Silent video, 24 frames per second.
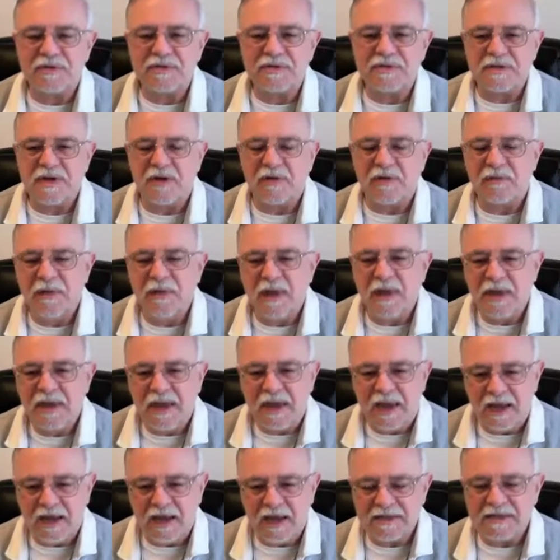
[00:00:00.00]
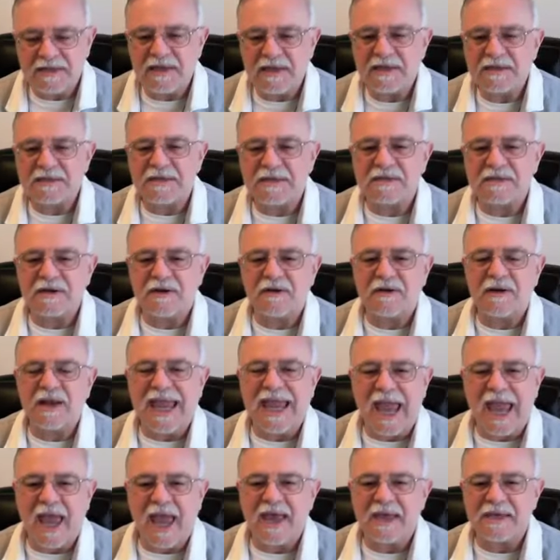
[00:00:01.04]
So it isn't
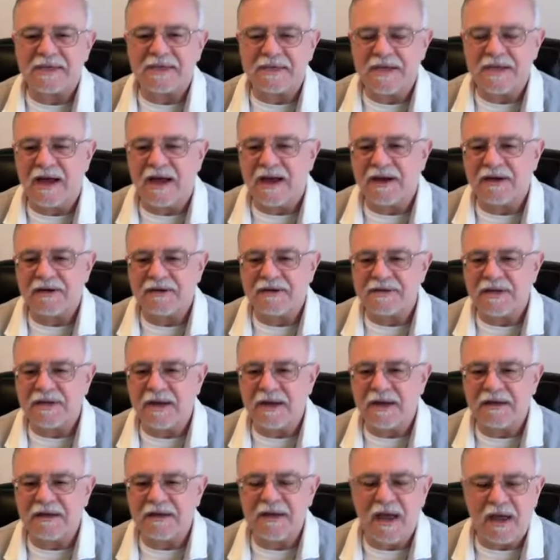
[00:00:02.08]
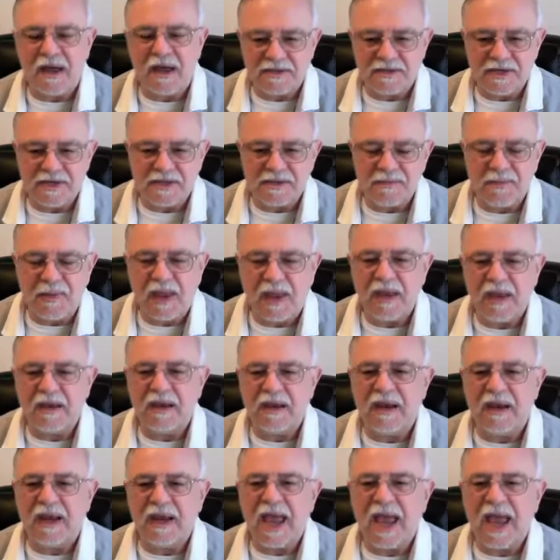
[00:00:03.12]
necessarily as dire as I just
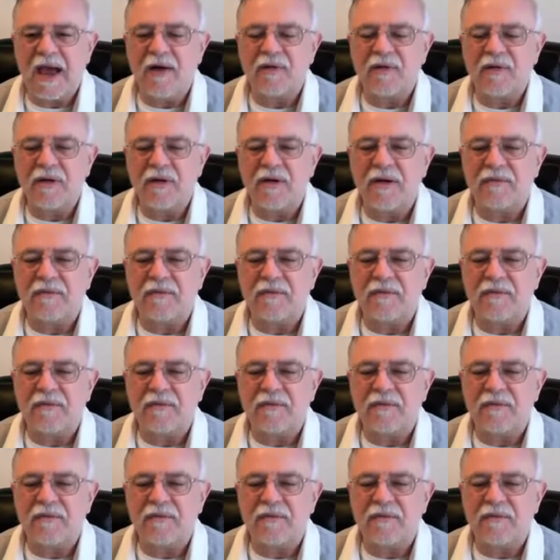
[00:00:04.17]
painted it out.